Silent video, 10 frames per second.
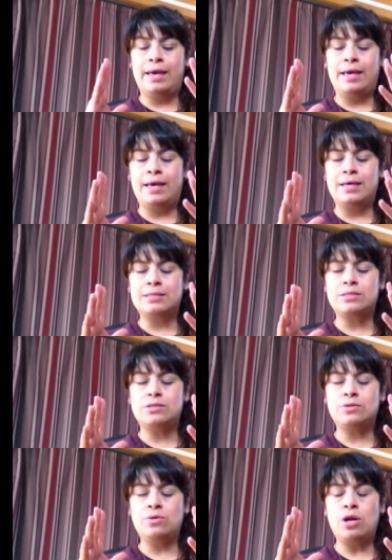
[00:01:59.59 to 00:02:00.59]
is
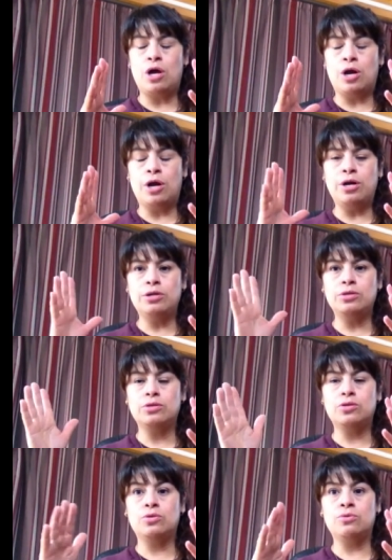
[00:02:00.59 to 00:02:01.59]
to learn
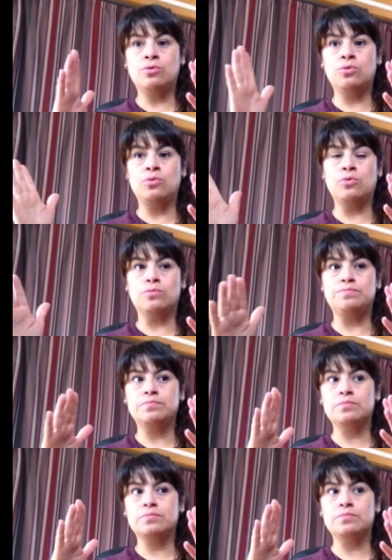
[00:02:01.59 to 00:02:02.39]
to